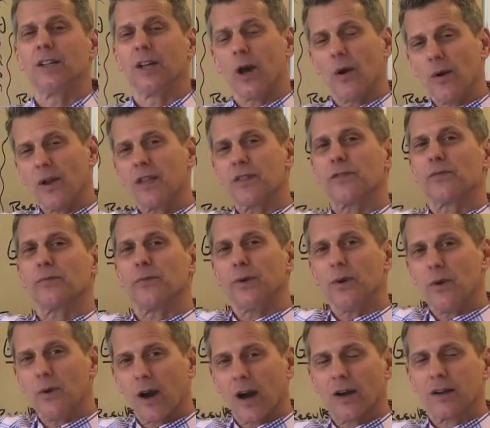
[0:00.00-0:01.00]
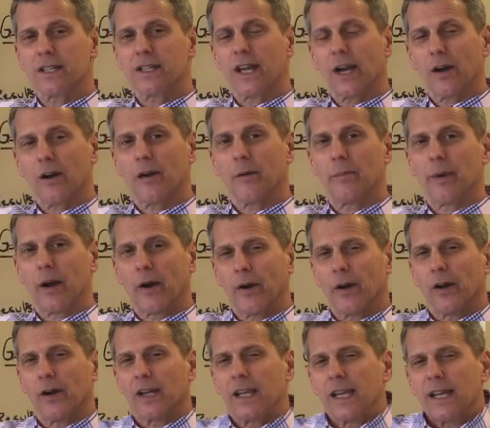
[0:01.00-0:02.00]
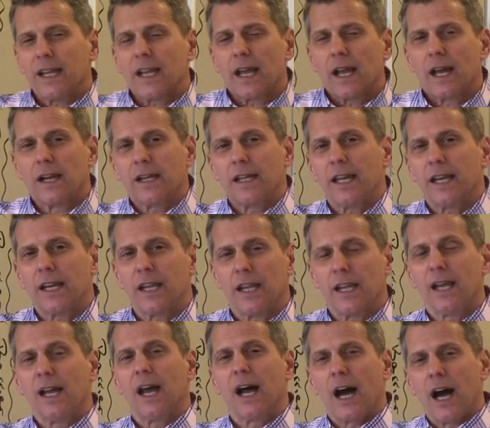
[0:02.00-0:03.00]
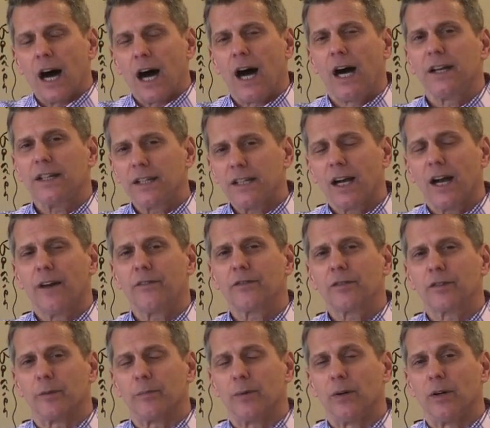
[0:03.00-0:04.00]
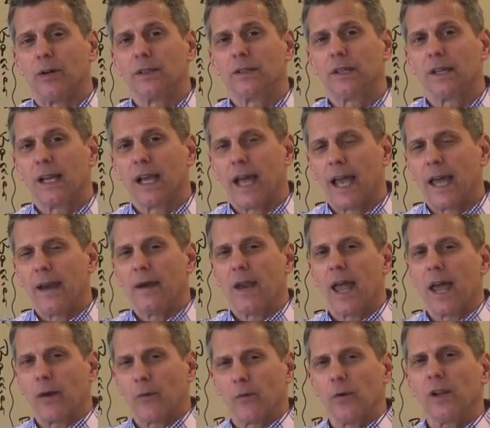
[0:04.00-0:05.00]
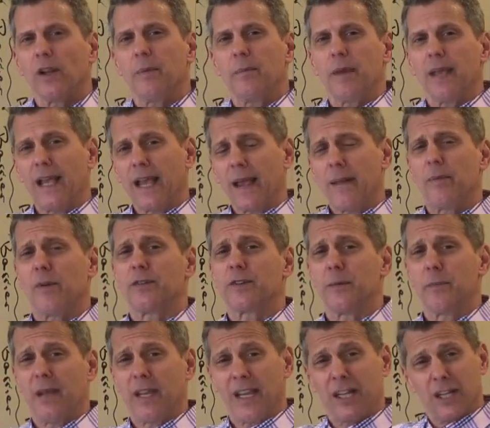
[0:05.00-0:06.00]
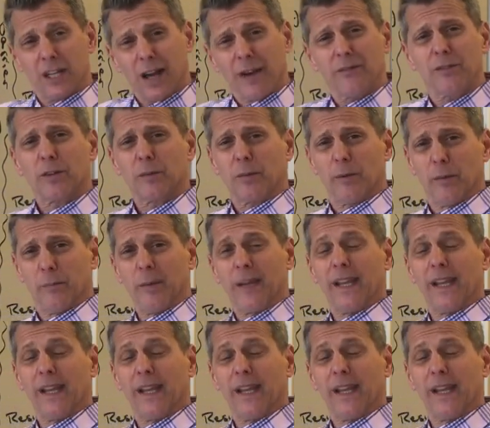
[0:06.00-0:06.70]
going through our terror barrier, getting uncomfortable and really being able to be comfortable